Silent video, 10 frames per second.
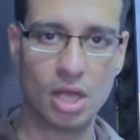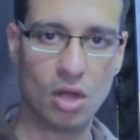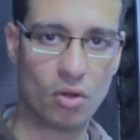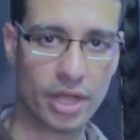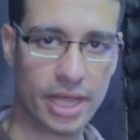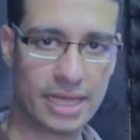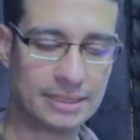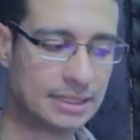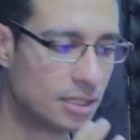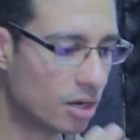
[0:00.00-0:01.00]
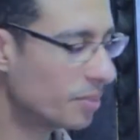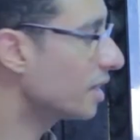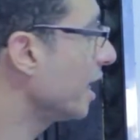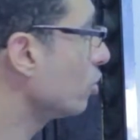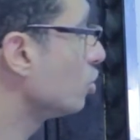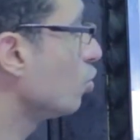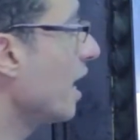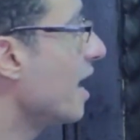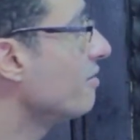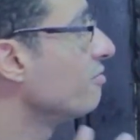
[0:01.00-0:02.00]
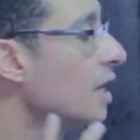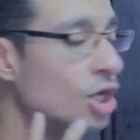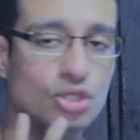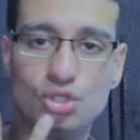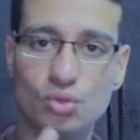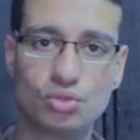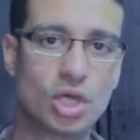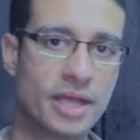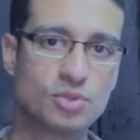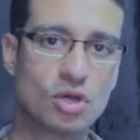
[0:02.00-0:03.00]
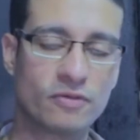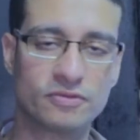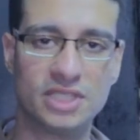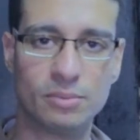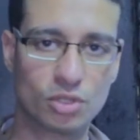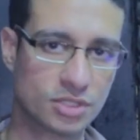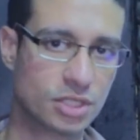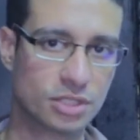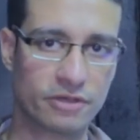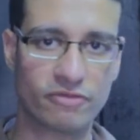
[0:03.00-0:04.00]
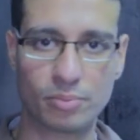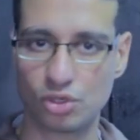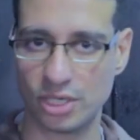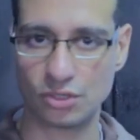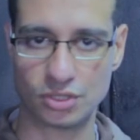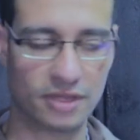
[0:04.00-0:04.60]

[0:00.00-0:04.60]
Okay, and in Arabic language we have two types of demonstrative pronouns.